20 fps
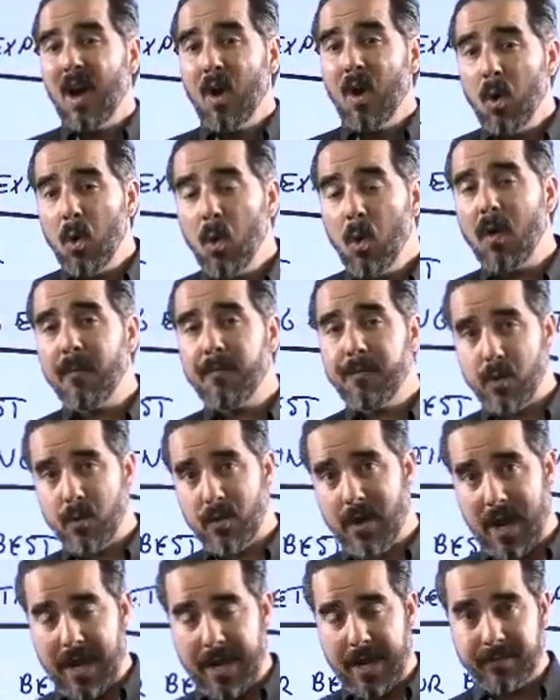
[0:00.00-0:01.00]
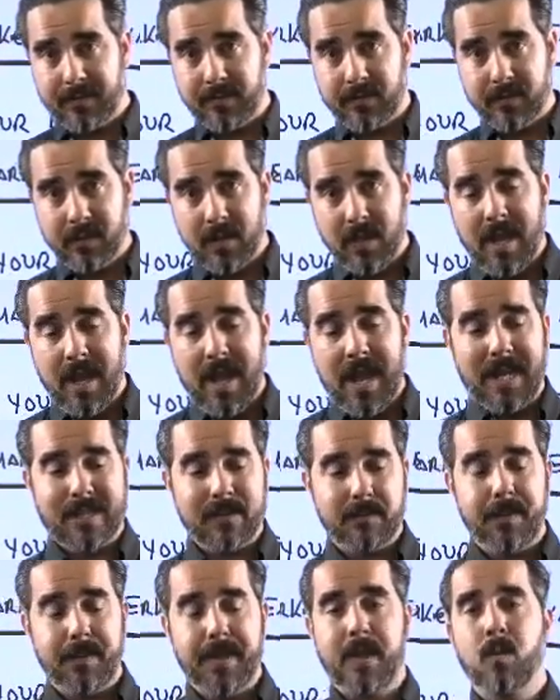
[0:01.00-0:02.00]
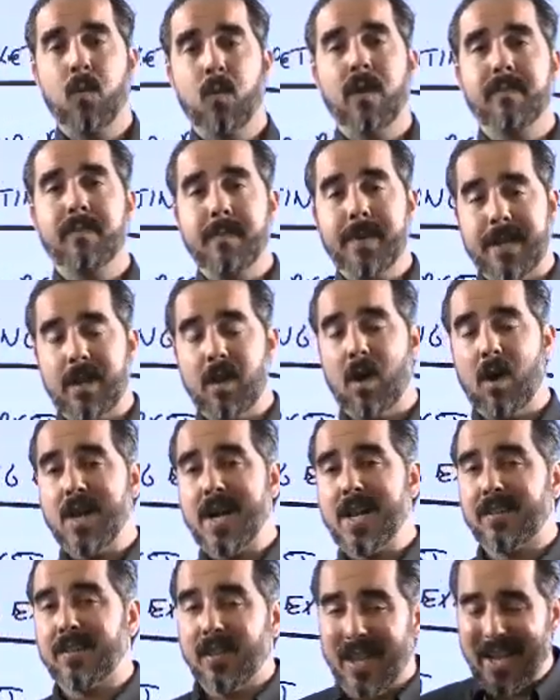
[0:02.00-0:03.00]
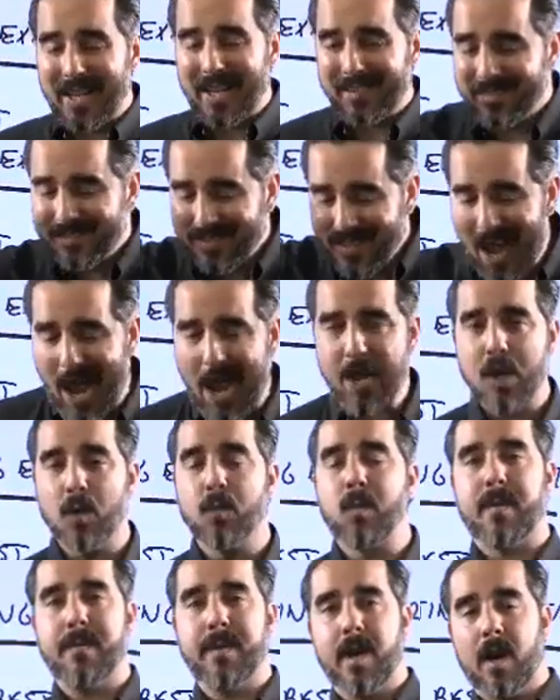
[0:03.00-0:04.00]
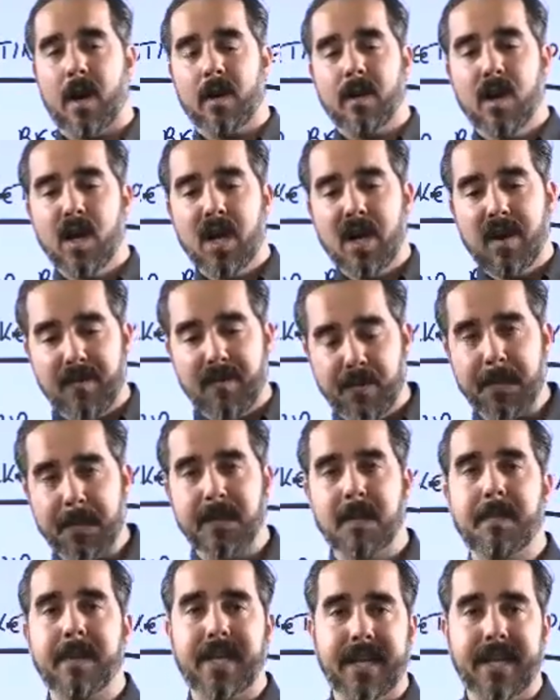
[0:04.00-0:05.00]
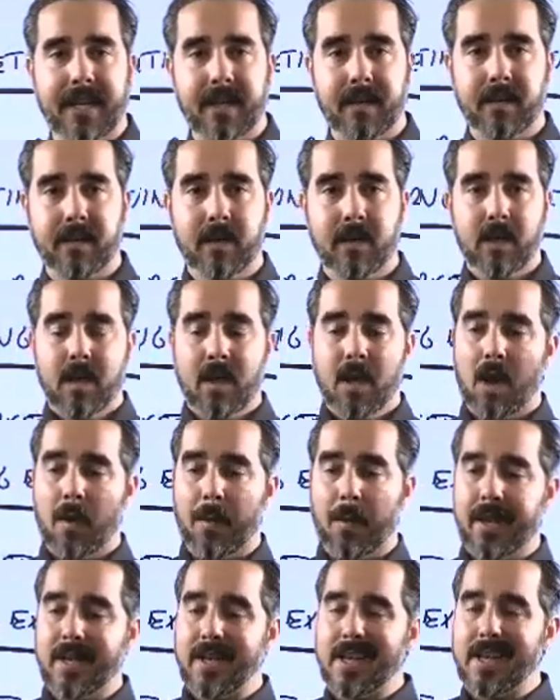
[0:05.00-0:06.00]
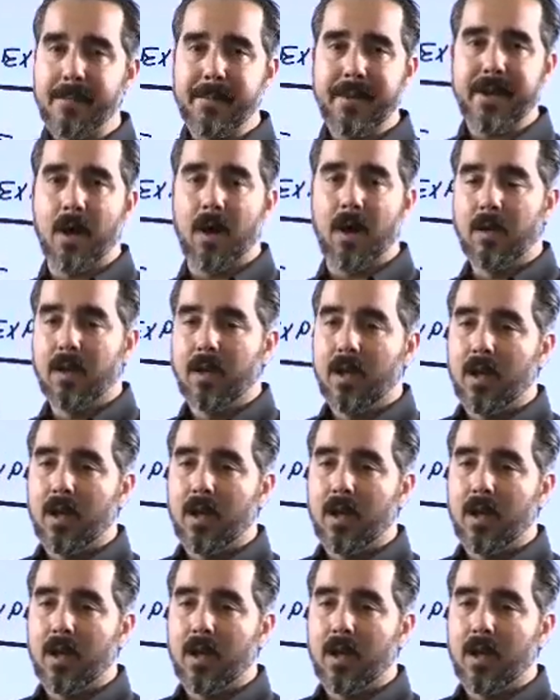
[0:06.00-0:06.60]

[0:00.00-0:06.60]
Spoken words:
Who of you guys has been with me on this entire webinar from the beginning? All right, let me know.